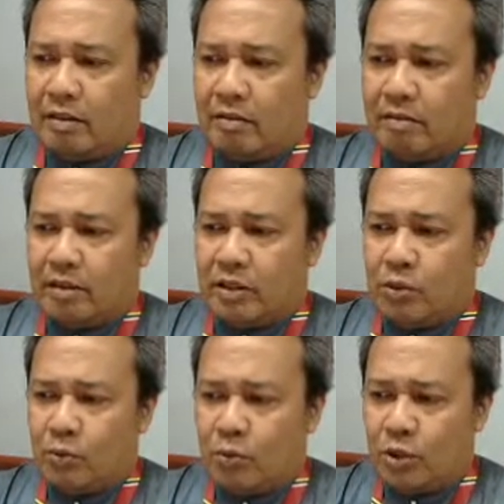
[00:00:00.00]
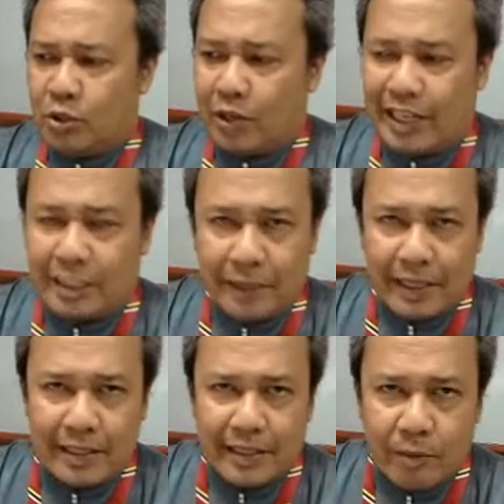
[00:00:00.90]
you would not expect
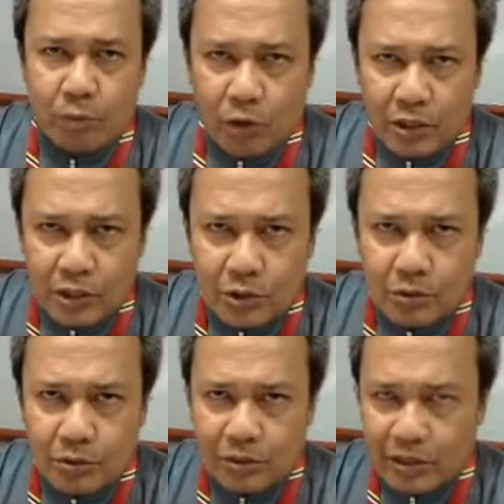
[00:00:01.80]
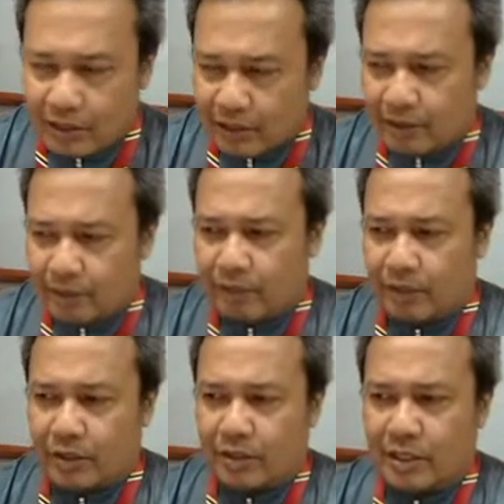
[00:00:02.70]
the same ones to,
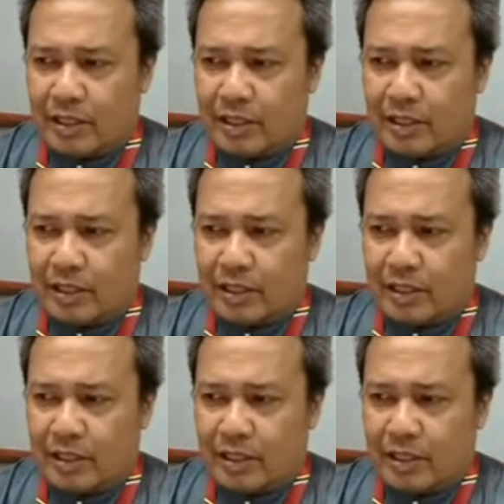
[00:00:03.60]
because these are